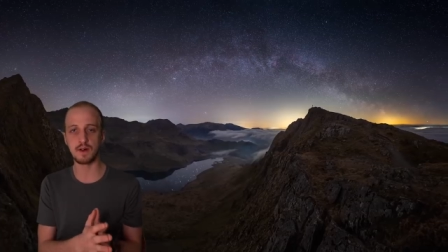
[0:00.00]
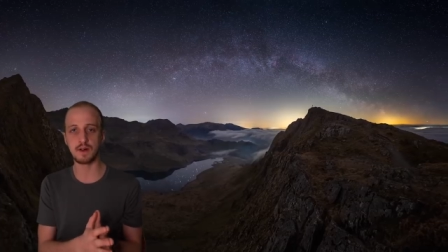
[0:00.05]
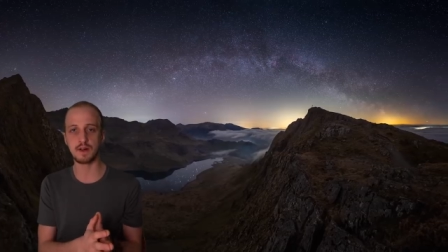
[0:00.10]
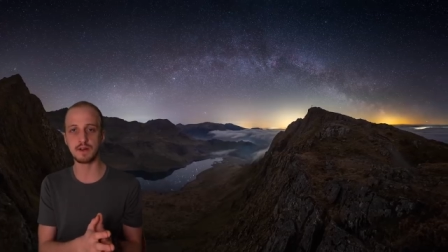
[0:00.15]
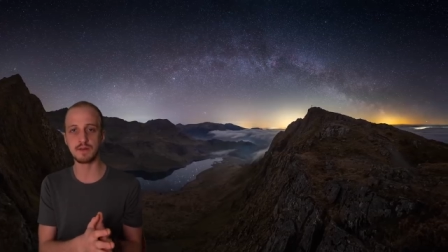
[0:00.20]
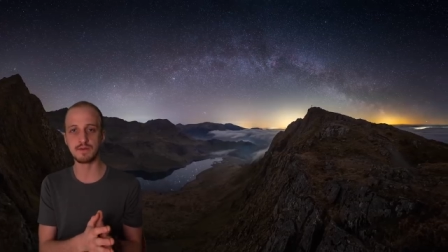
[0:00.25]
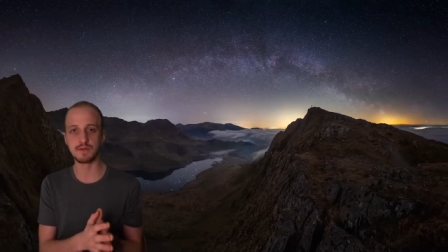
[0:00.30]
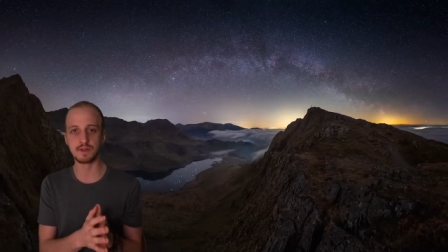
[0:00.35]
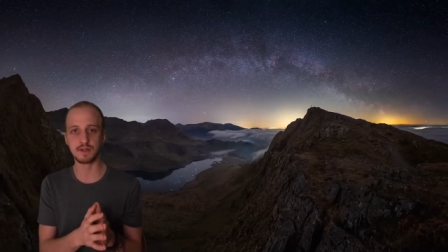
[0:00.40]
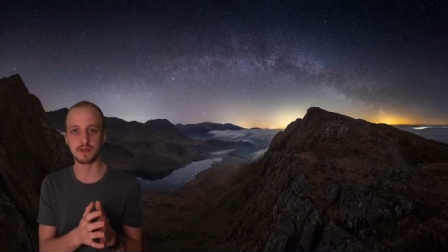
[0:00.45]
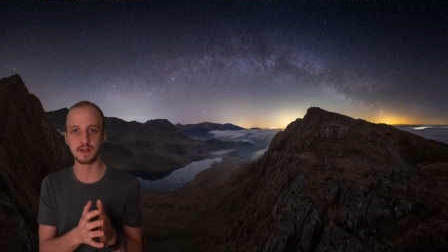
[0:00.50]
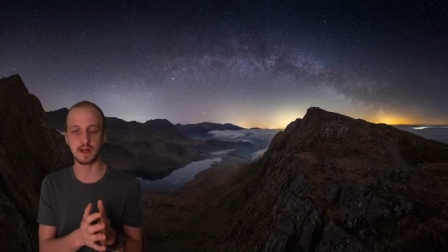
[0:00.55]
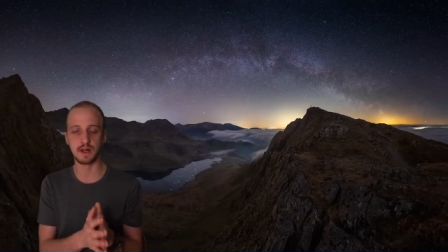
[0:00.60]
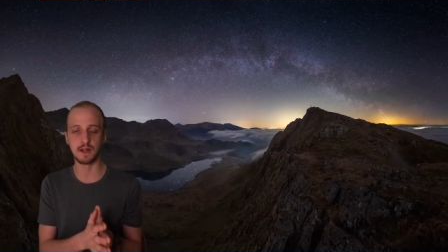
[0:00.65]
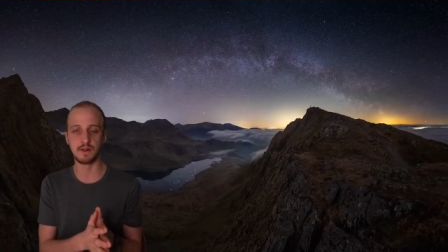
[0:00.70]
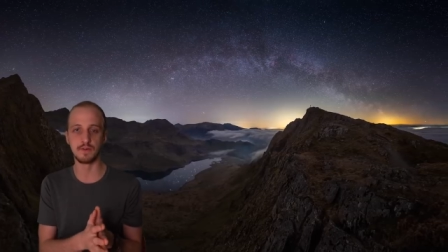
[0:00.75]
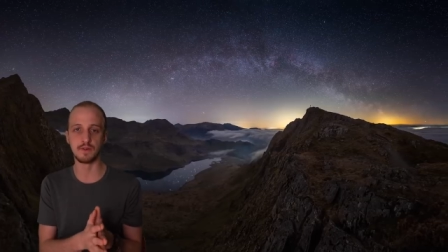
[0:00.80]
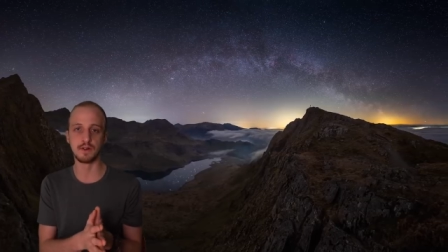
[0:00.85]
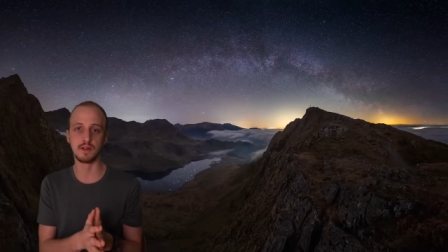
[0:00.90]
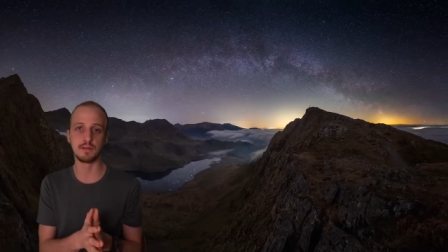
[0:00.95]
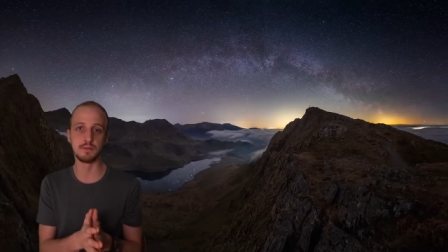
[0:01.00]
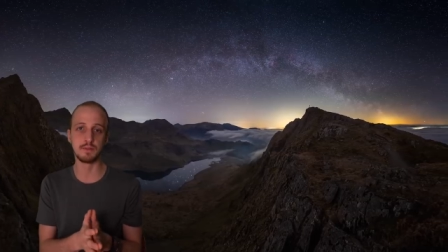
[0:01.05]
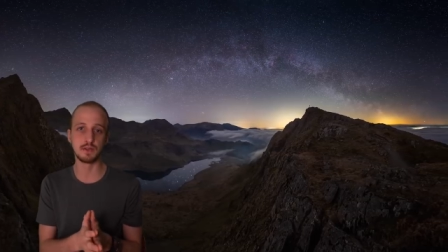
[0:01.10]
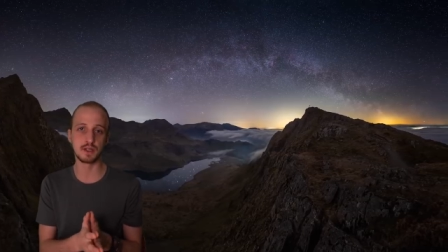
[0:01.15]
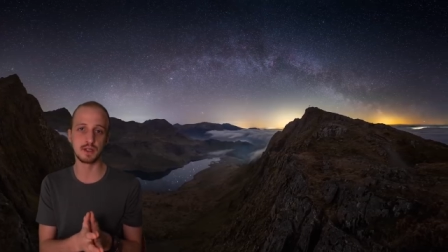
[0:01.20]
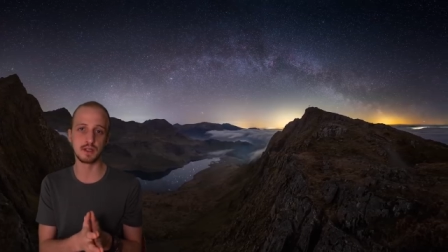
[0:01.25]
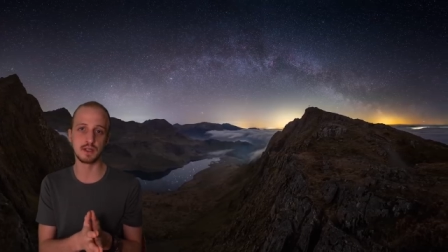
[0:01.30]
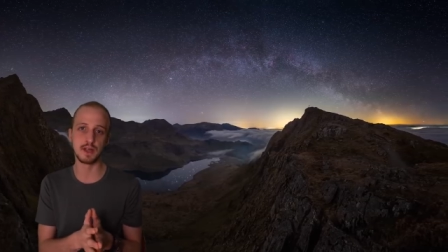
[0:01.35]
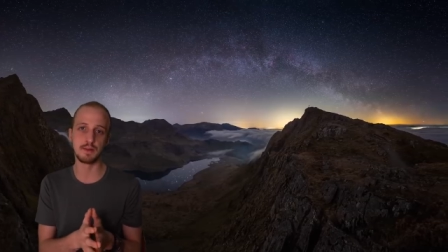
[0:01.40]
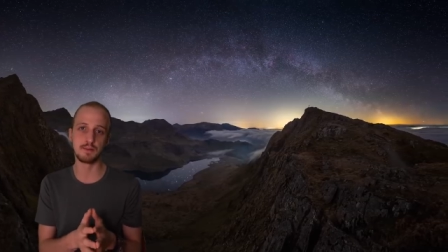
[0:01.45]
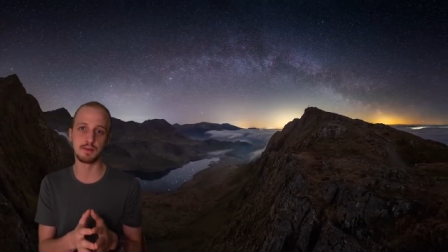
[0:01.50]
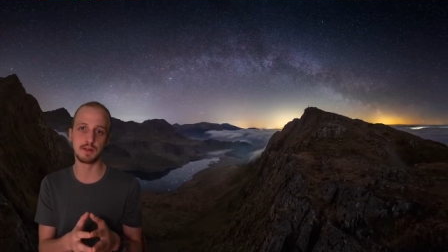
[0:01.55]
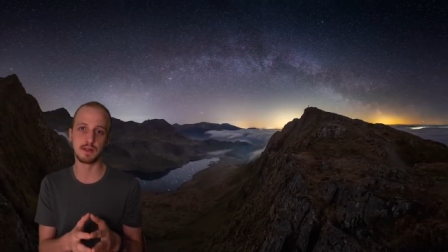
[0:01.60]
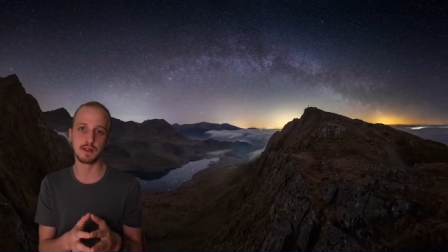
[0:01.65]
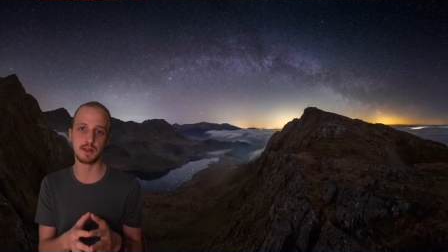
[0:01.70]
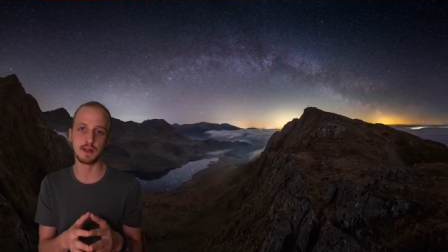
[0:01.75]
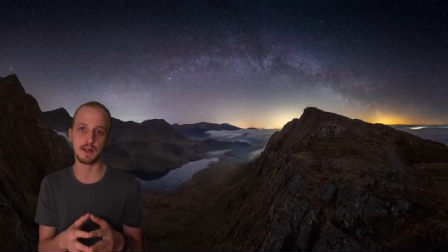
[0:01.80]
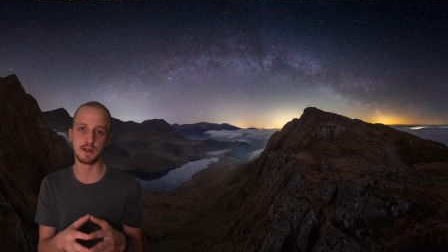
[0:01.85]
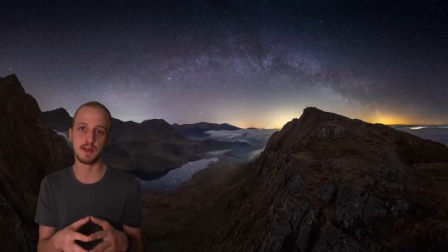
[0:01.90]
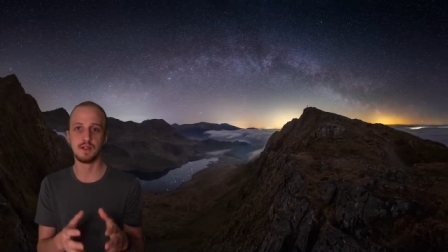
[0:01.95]
hydrogen alpha emission
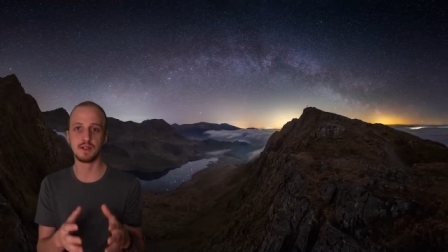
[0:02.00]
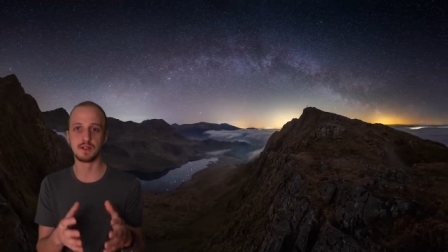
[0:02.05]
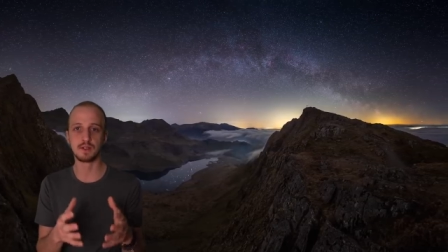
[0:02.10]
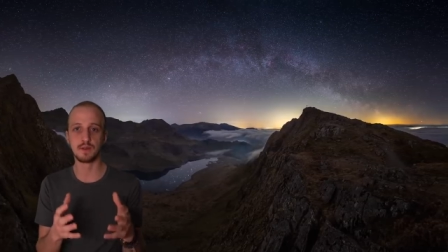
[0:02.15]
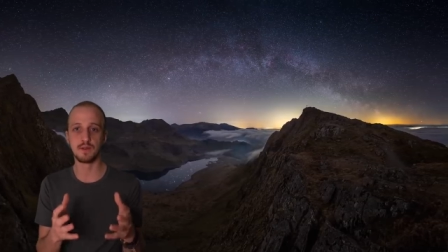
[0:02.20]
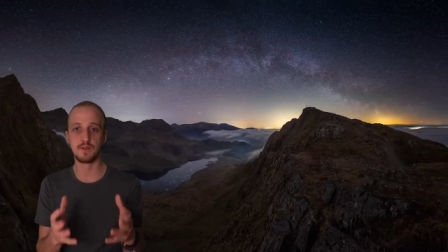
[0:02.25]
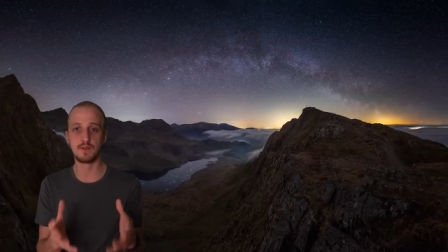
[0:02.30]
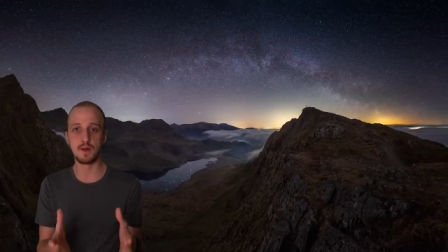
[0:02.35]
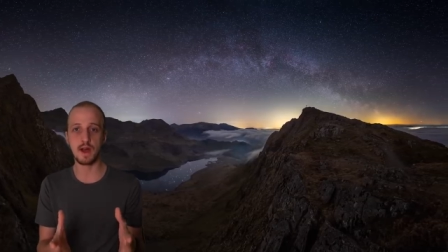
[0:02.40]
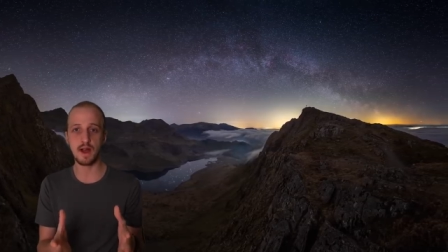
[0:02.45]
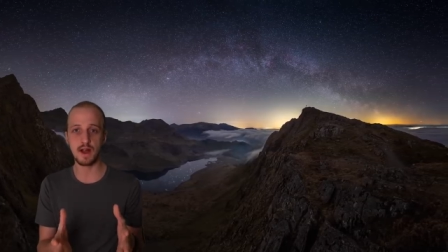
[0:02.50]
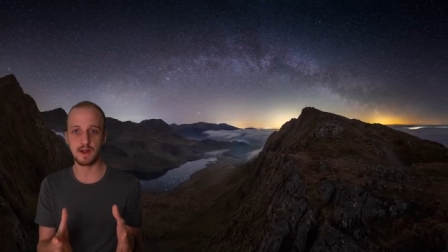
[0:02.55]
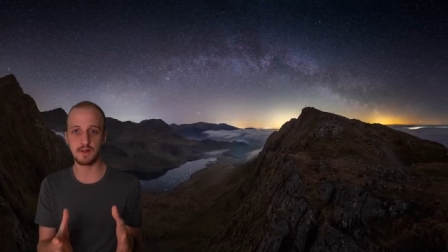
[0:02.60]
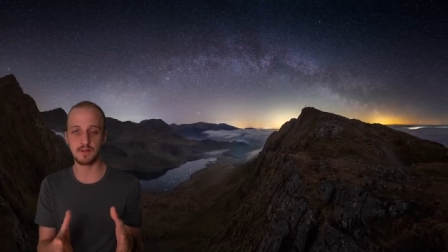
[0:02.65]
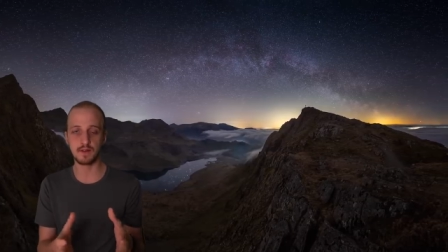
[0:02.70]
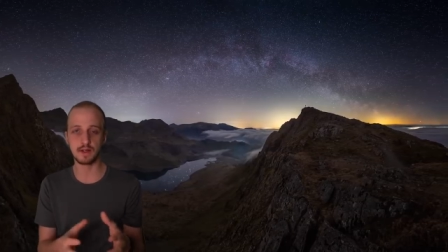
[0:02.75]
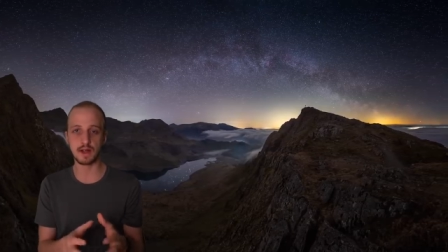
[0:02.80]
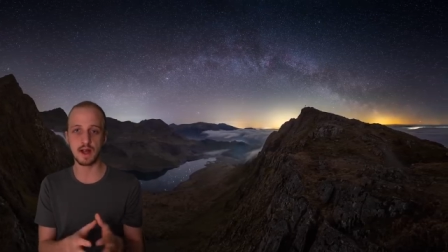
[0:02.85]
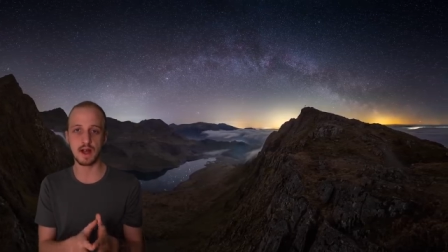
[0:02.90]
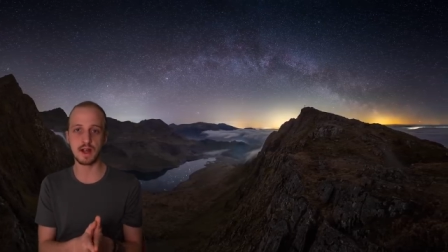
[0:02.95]
nebula there, so if you have an